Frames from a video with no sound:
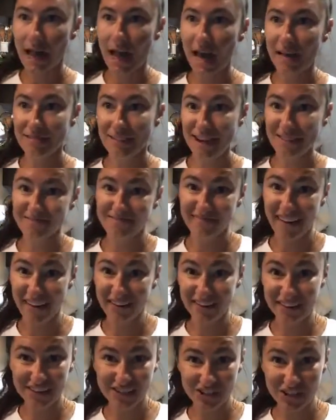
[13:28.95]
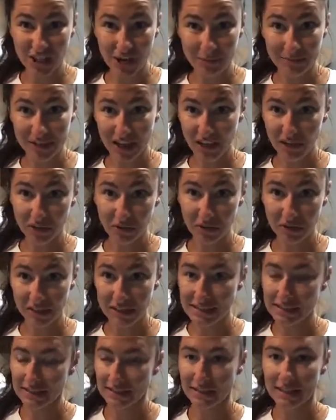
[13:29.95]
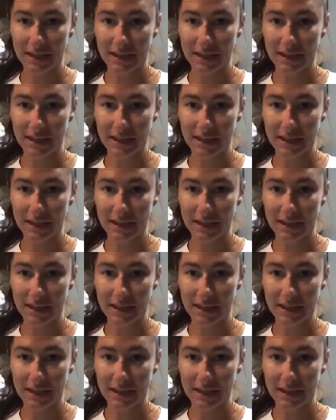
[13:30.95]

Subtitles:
and then everything should come together really easily.